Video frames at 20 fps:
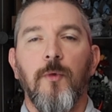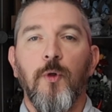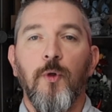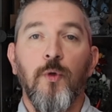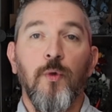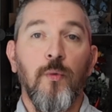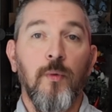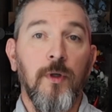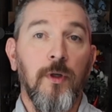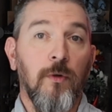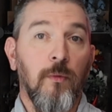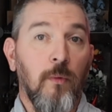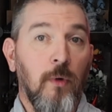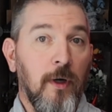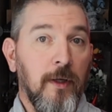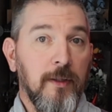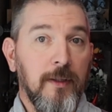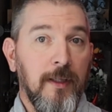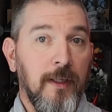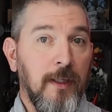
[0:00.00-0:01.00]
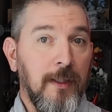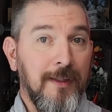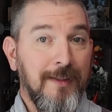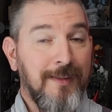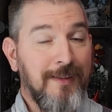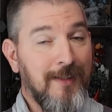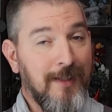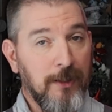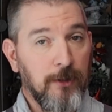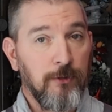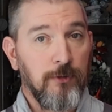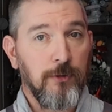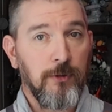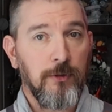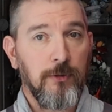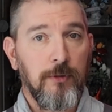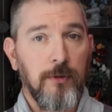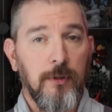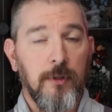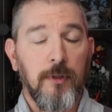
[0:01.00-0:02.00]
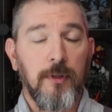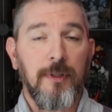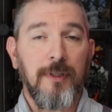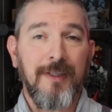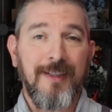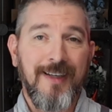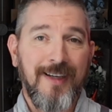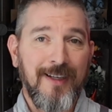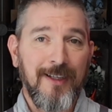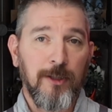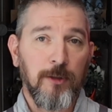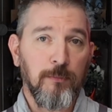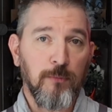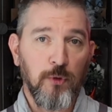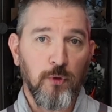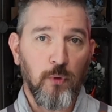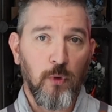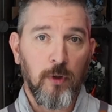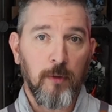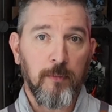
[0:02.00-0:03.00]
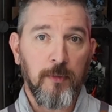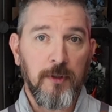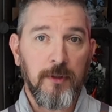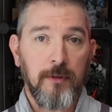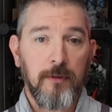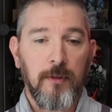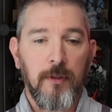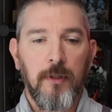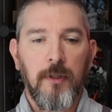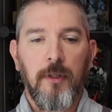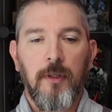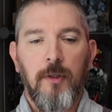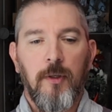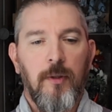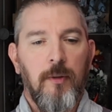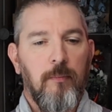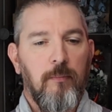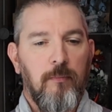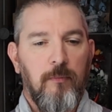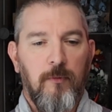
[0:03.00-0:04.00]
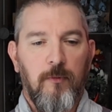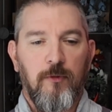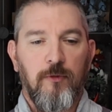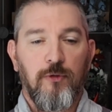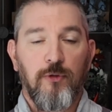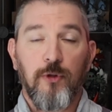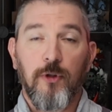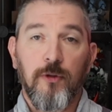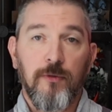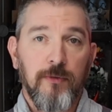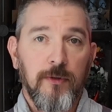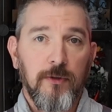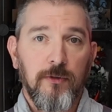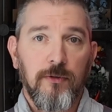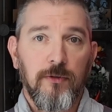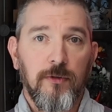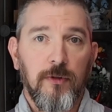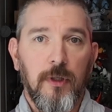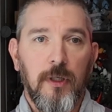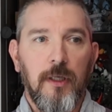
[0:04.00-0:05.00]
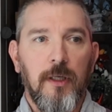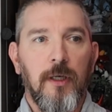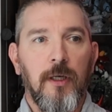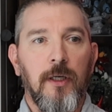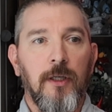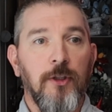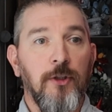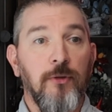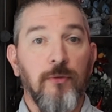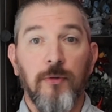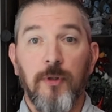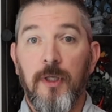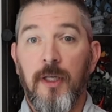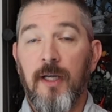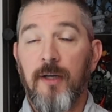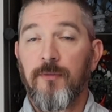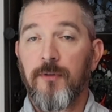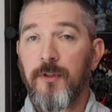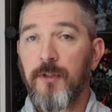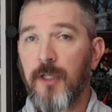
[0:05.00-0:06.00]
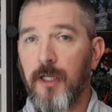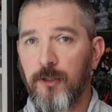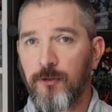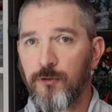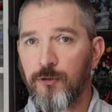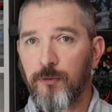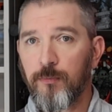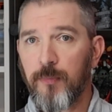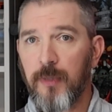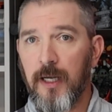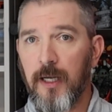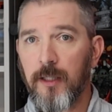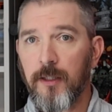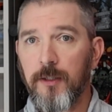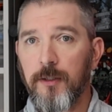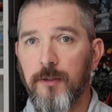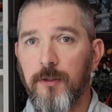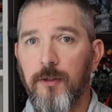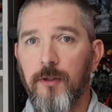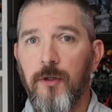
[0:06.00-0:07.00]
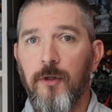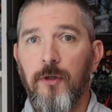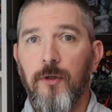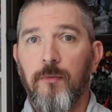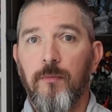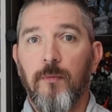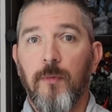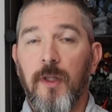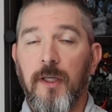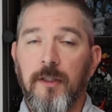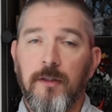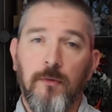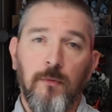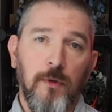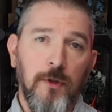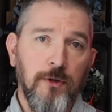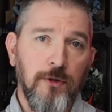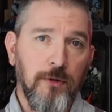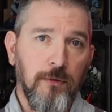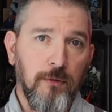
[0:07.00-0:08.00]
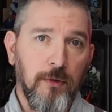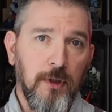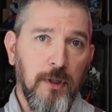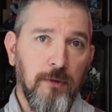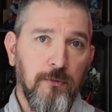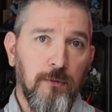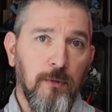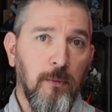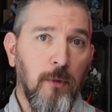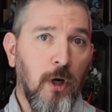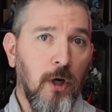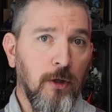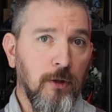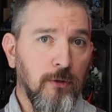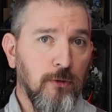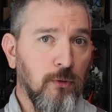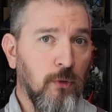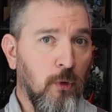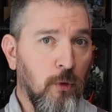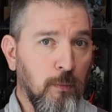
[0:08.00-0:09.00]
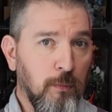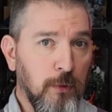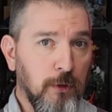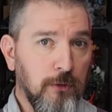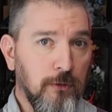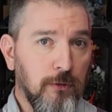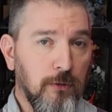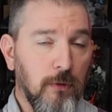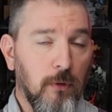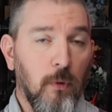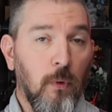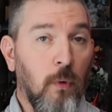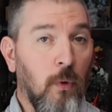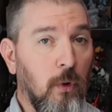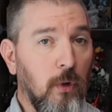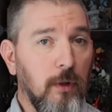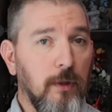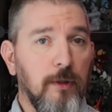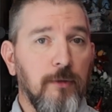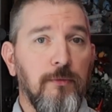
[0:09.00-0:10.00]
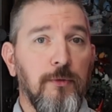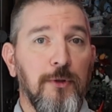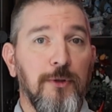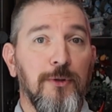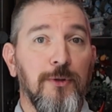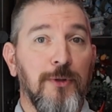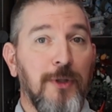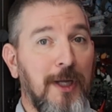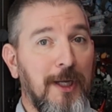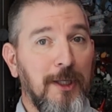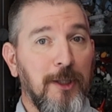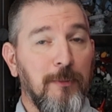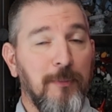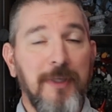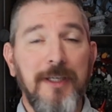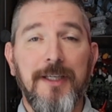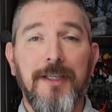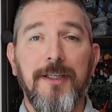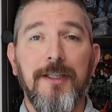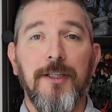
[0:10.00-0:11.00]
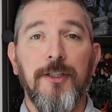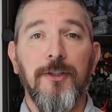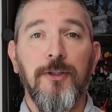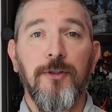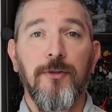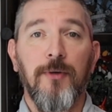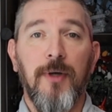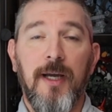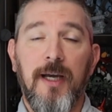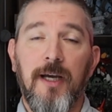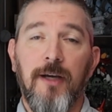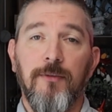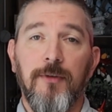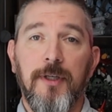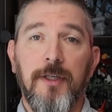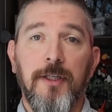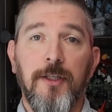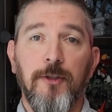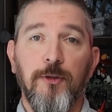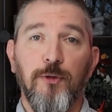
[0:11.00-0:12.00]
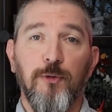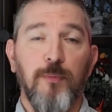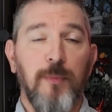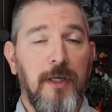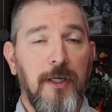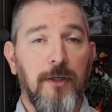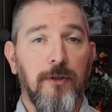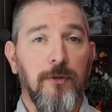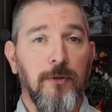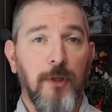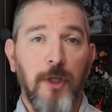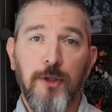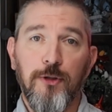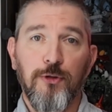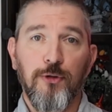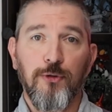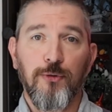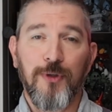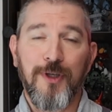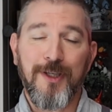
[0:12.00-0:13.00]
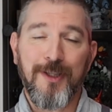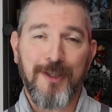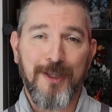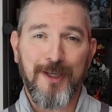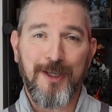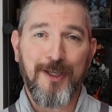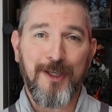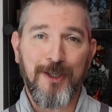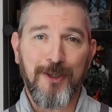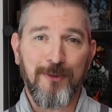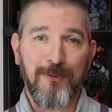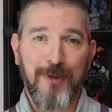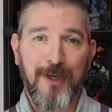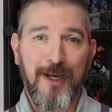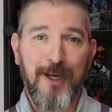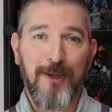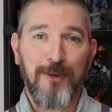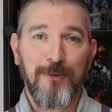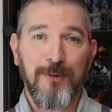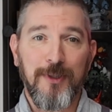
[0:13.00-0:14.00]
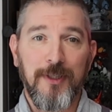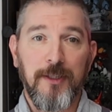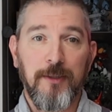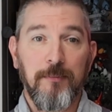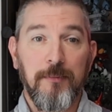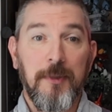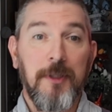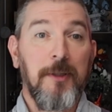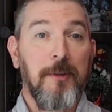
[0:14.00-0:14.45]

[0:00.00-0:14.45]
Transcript: You will want a textured, non-absorbent surface. You could have a texture palette like the ones you can get from Artist Opus, or if you're like me and you have a spare lunch tray laying around that